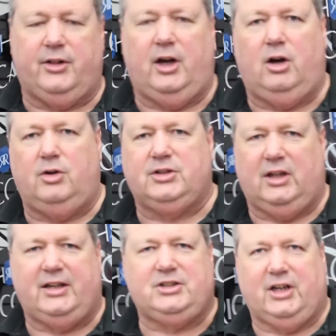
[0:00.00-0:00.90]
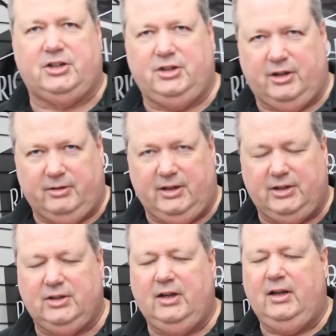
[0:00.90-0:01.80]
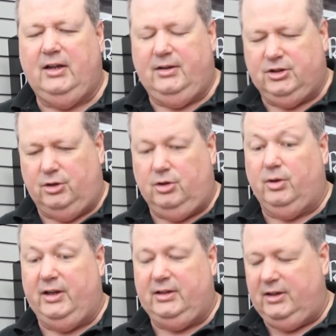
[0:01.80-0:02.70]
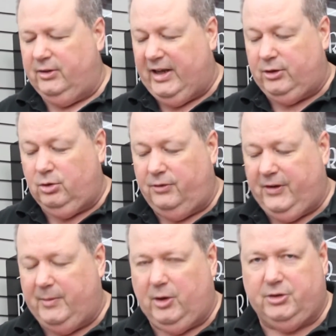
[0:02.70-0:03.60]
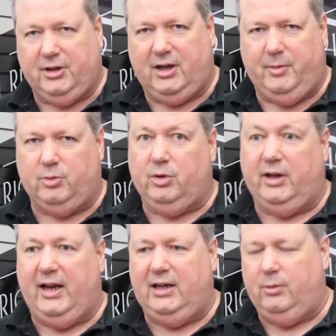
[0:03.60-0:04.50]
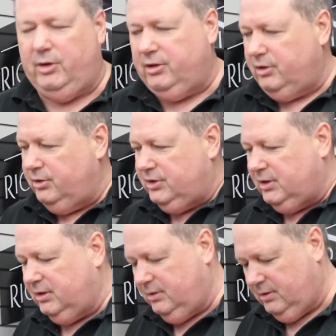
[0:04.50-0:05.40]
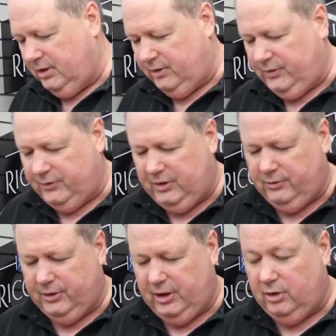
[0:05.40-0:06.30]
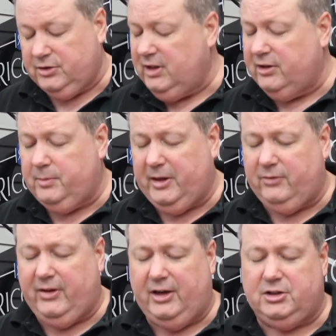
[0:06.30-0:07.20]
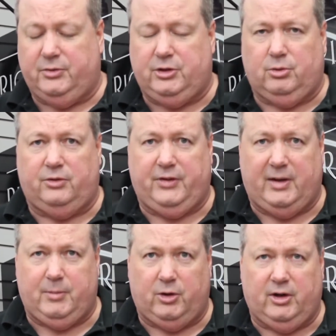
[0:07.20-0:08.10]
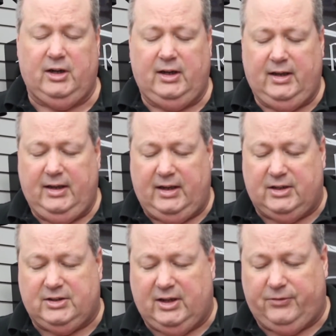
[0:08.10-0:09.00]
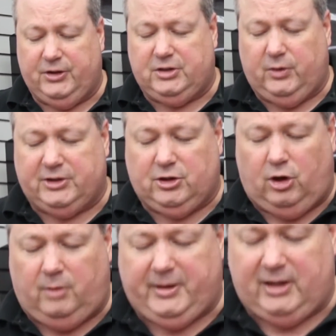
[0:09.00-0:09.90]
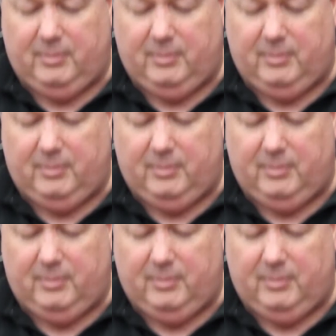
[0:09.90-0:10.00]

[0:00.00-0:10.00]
the hose, the less suction there is. So you really, that dual fan motor is going to come in real handy when you're using the 15-foot hose. The other big advantage of a dual fan motor is that, first of all, it's an all-metal